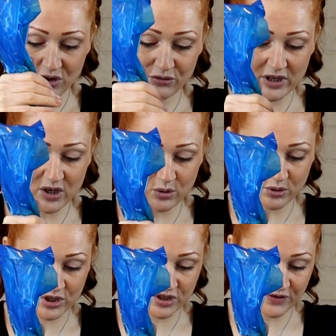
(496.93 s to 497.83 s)

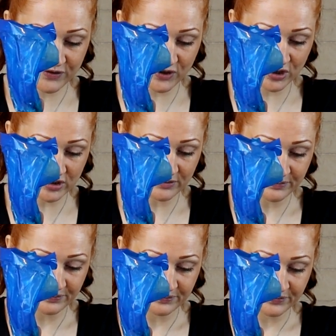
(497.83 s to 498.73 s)
3/4 full,
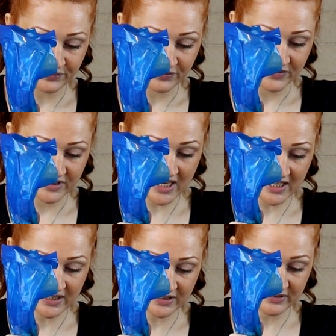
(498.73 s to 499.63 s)

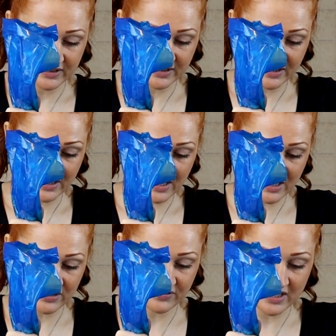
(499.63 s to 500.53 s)
down
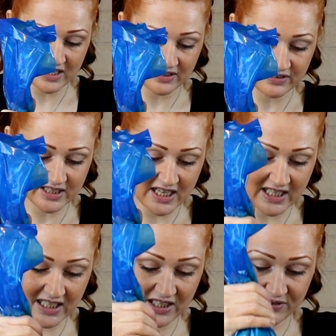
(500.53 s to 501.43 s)
and around
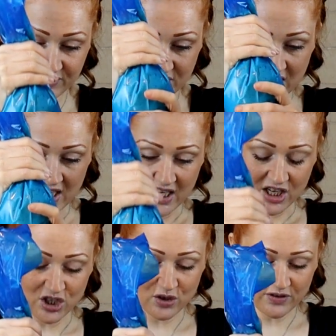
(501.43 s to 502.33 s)
and lift.
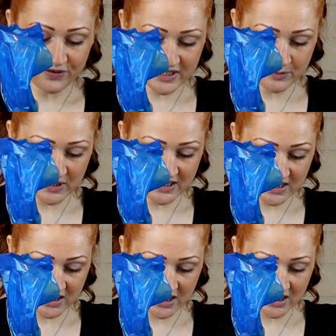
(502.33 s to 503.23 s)
And you can visibly
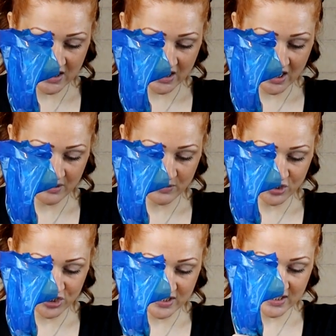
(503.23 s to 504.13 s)
see then how
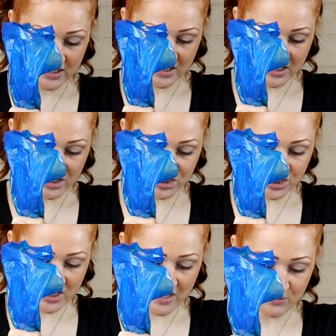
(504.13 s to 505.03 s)
much is in
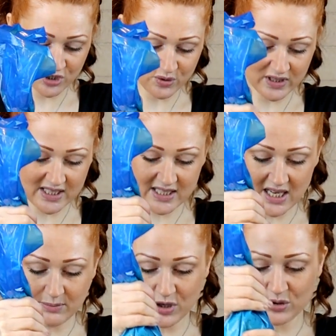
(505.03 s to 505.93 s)
each. I'm doing the
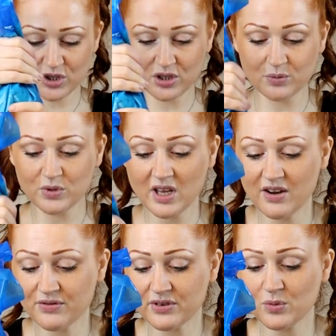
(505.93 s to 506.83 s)
same motion with
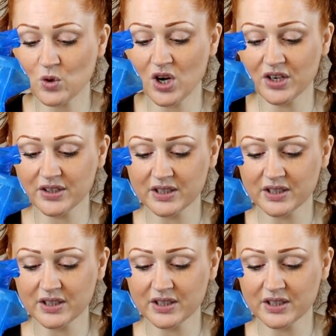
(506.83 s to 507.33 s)
every one.